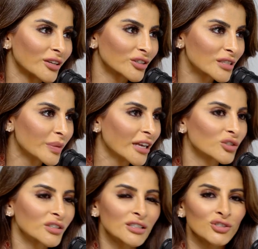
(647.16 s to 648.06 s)
under his
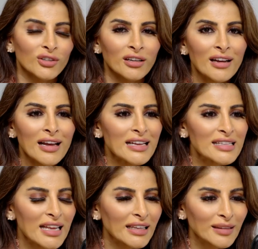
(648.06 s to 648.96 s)
patronage, or
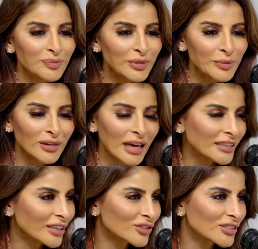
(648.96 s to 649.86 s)
people kind
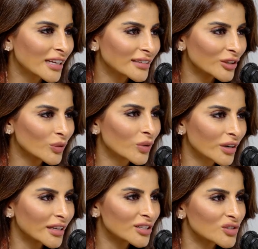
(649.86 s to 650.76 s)
of understand that you
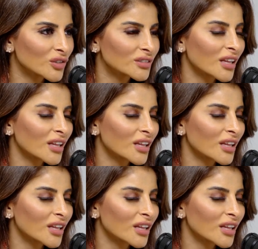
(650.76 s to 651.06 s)
work at a certain